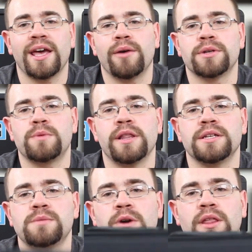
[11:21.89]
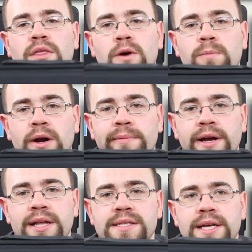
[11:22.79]
This is one of the third-party
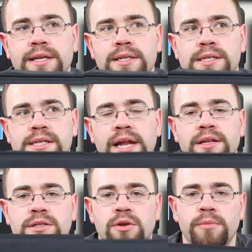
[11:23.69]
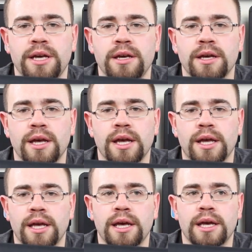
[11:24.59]
brands that sent it to me
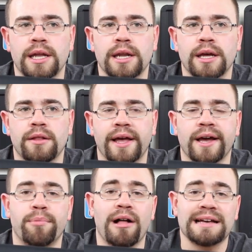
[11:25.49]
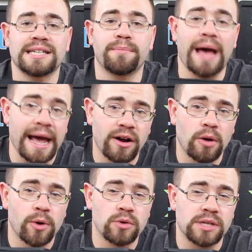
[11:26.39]
in like a plastic bag
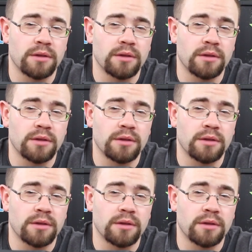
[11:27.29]
almost.